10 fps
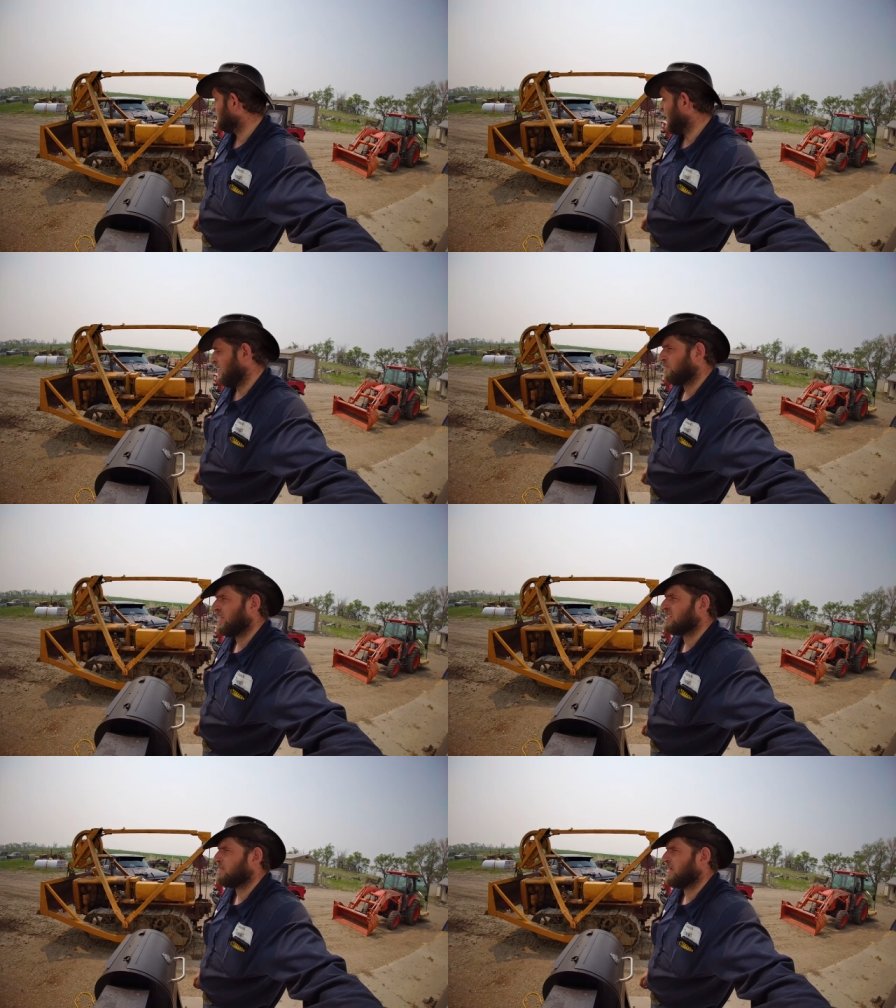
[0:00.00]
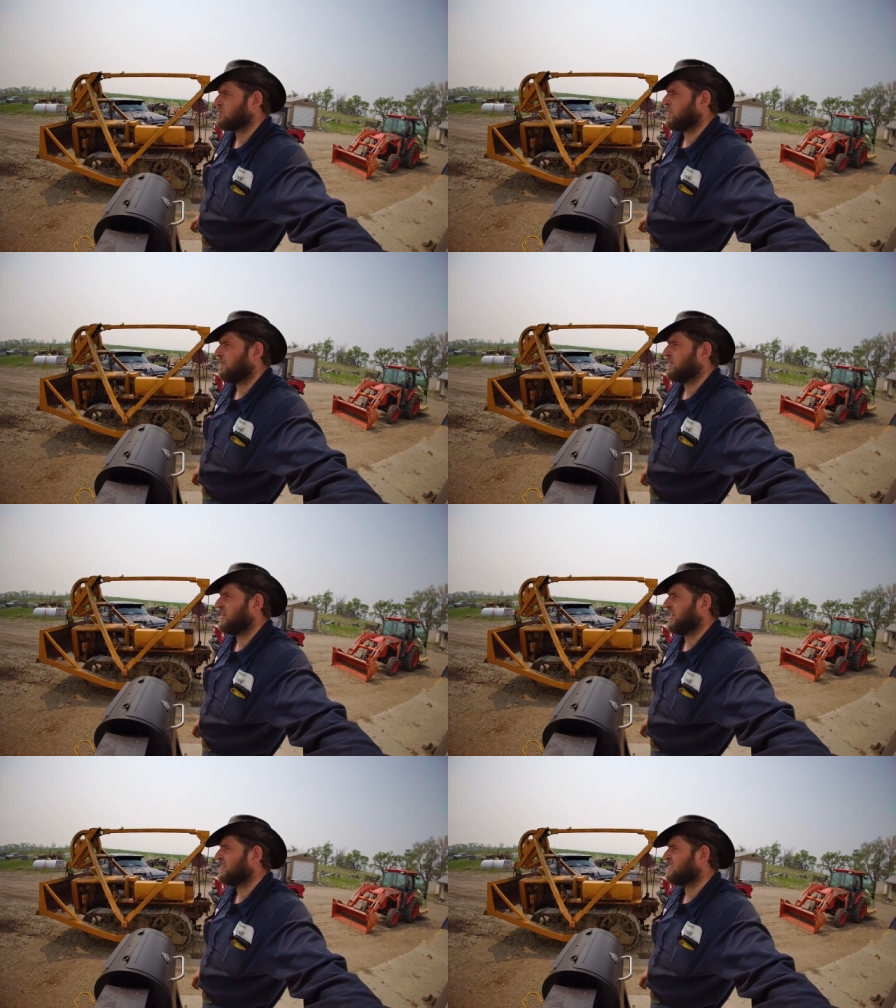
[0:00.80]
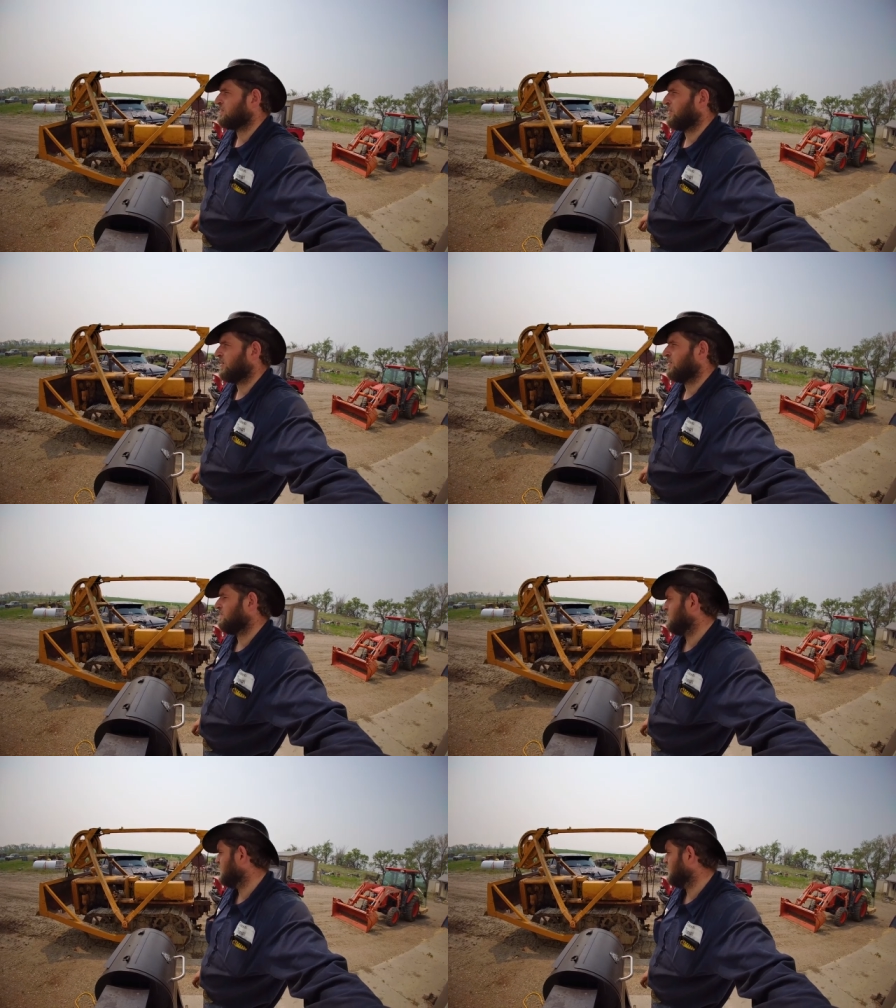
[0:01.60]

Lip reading: Yeah, that's the biggest problem with taking this apart